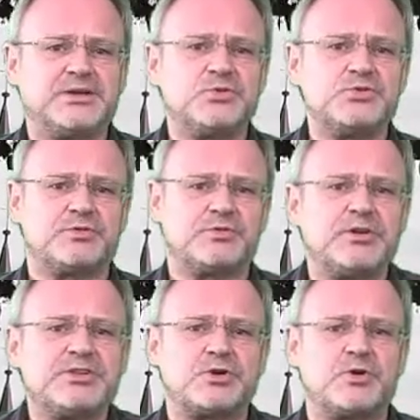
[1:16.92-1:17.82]
use of all
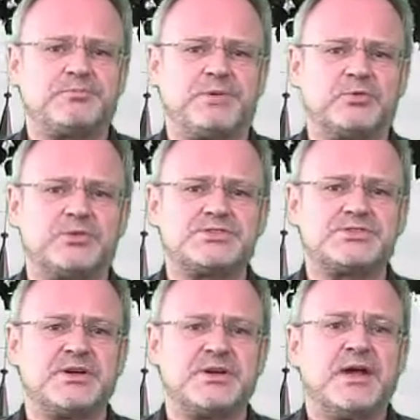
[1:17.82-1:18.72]
its
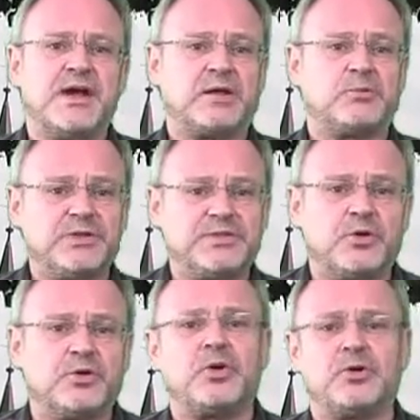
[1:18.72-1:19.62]
components and with
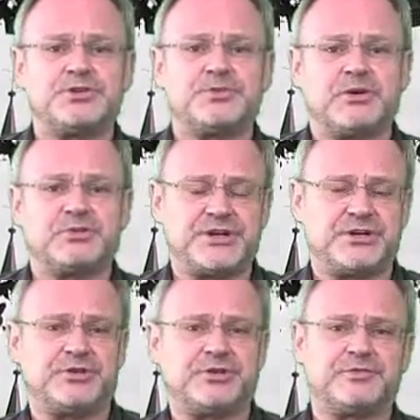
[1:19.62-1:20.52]
your knowledge about
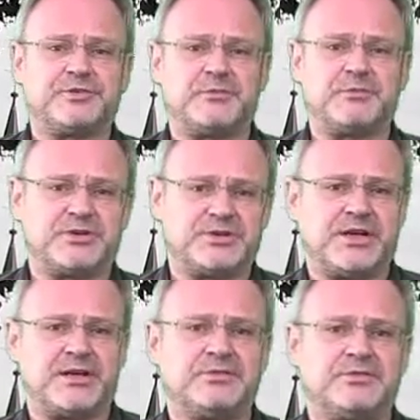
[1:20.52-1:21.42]
generative grammar at
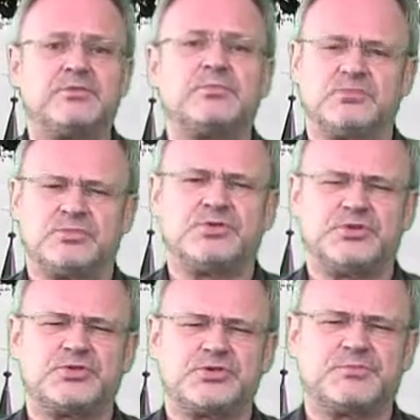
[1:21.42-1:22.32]
hand,
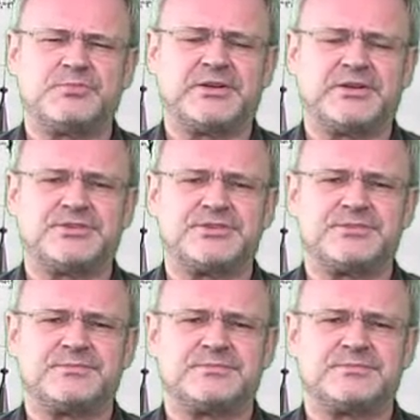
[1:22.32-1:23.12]
you should manage.